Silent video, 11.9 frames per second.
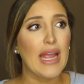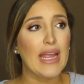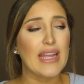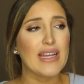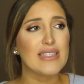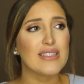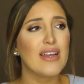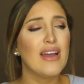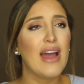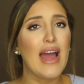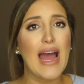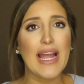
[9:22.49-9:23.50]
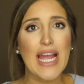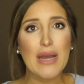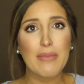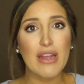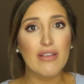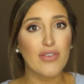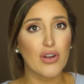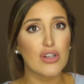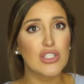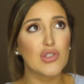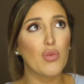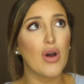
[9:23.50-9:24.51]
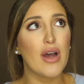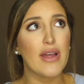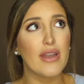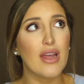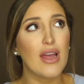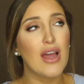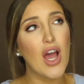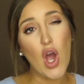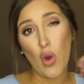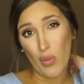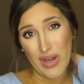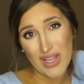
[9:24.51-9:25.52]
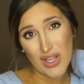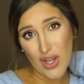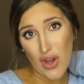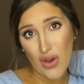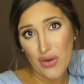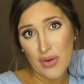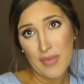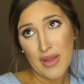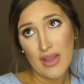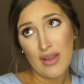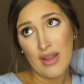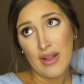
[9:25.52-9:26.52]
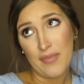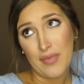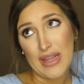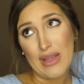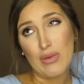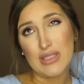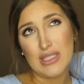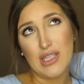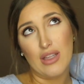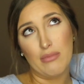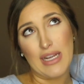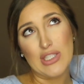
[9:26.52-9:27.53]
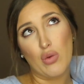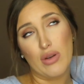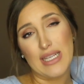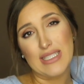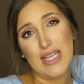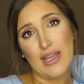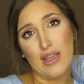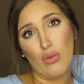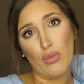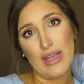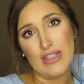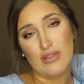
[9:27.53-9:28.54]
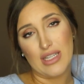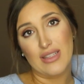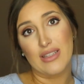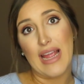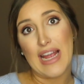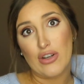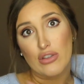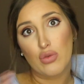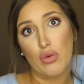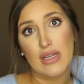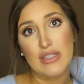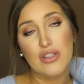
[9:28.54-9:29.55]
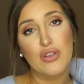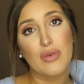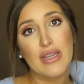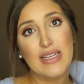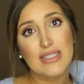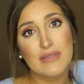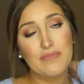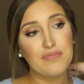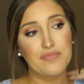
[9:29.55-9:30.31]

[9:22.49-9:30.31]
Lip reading: And I got my first one a week ago. It was still in my 22nd week, so it was like the day I turned 22 weeks.